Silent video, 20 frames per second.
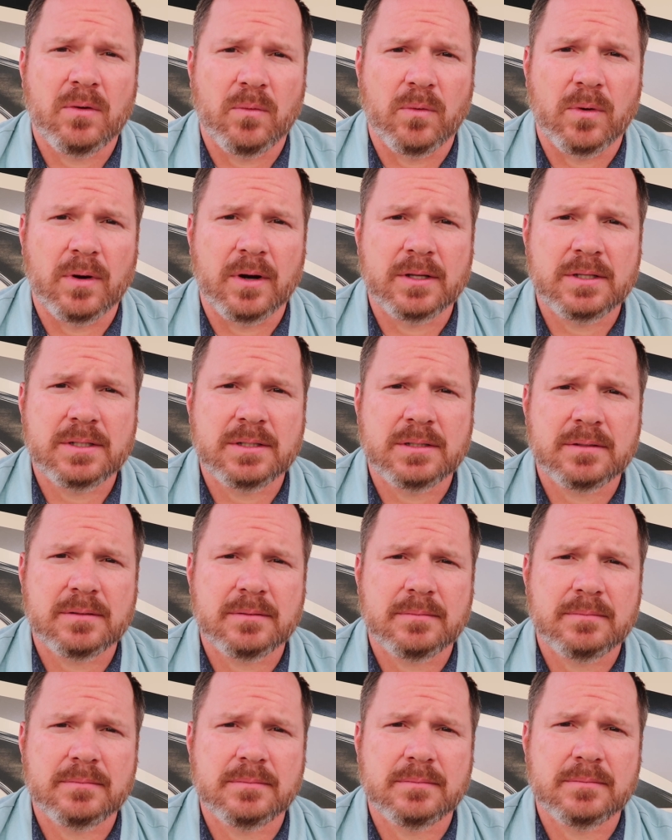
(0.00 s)
where it's
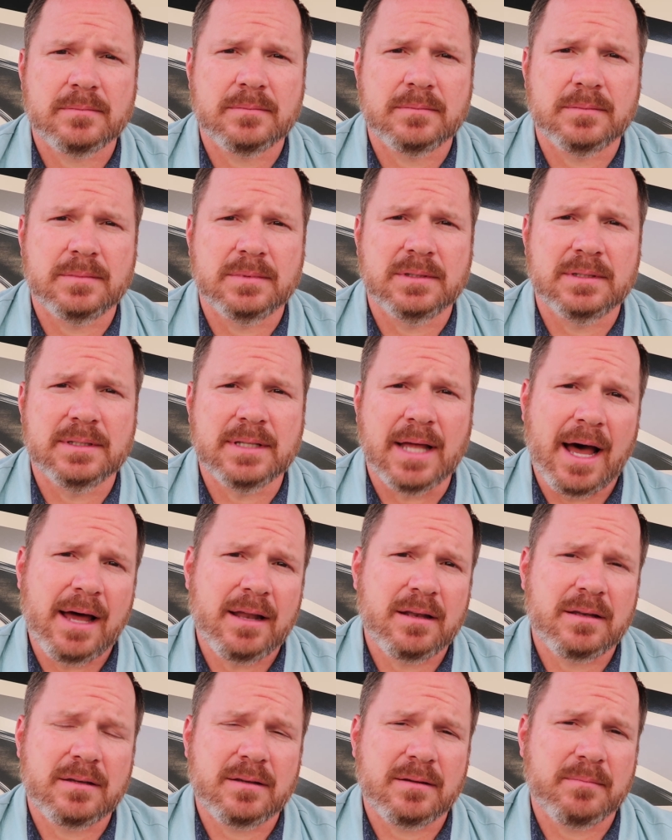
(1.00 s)

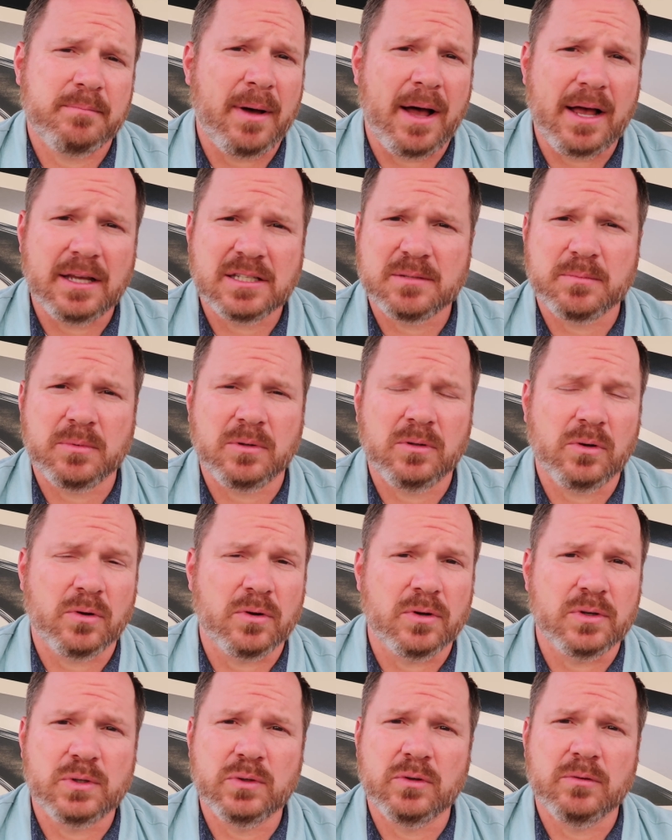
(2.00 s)
not possible
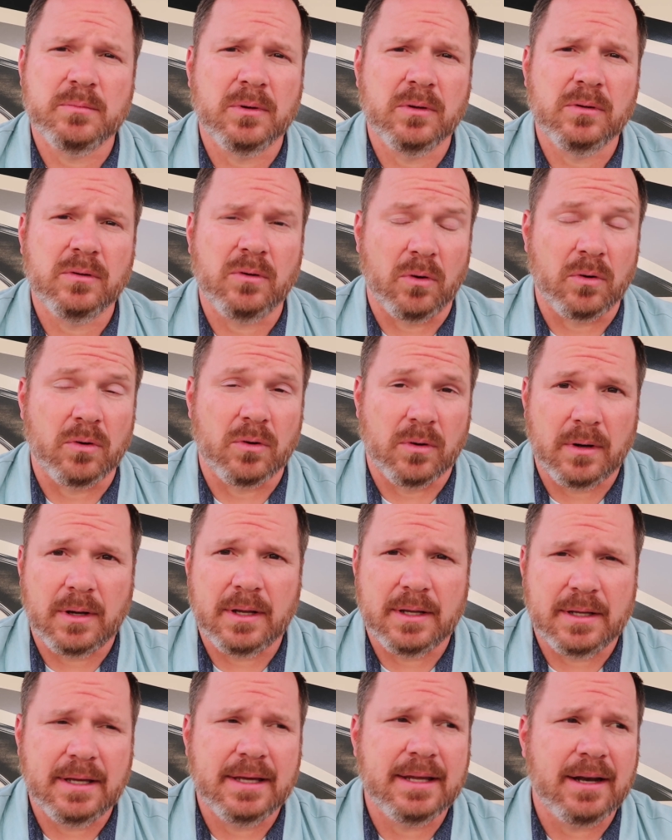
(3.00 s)
or doable, or
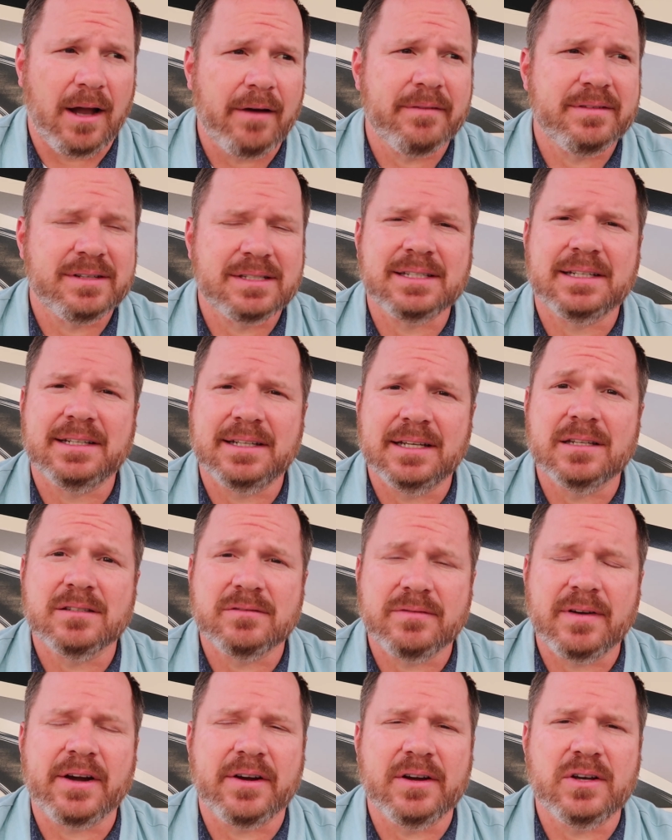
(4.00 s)
it obviously is
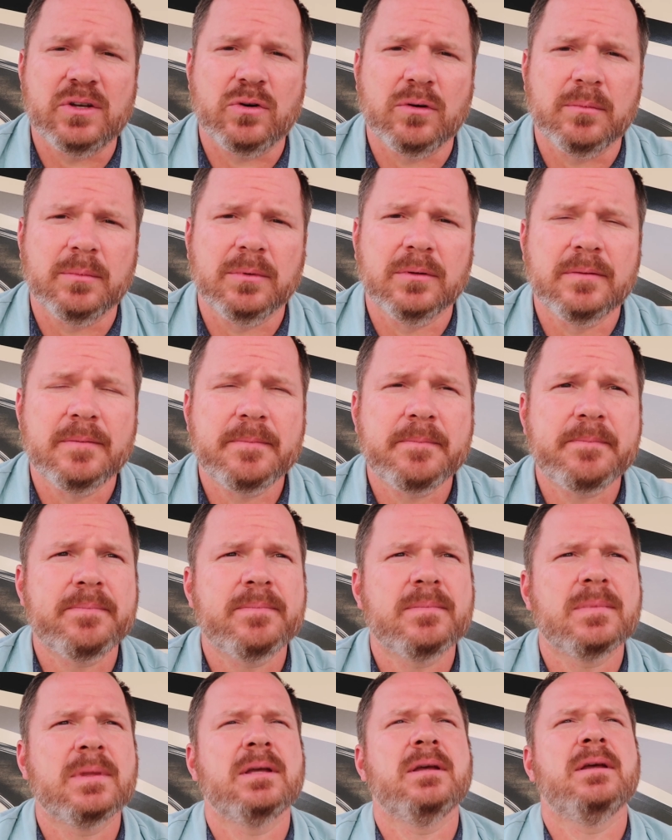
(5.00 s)
very
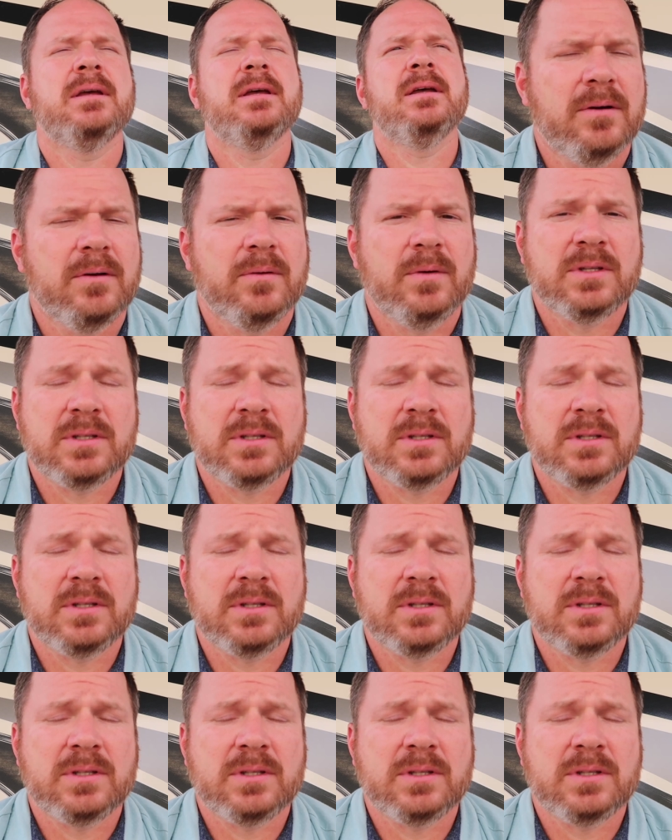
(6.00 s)
doable.